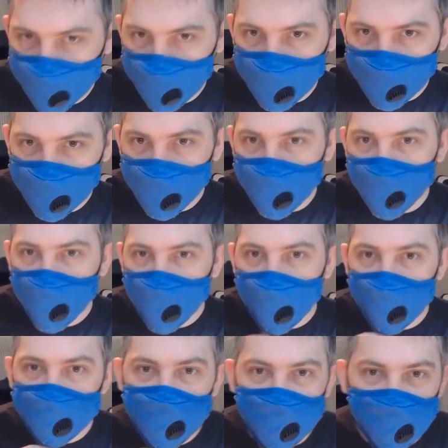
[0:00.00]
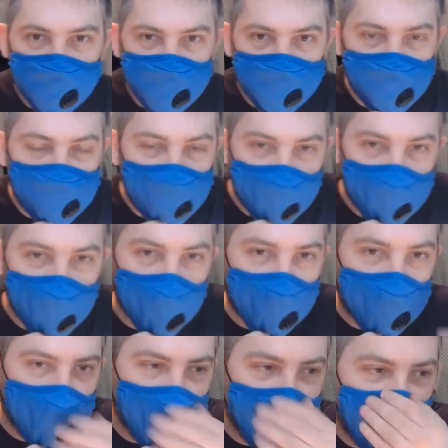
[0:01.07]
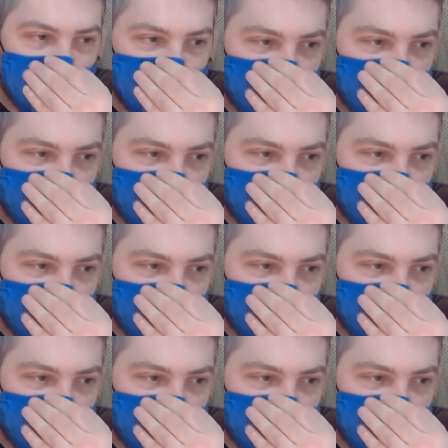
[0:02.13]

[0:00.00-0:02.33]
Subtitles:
Only one option on this fan, on or off.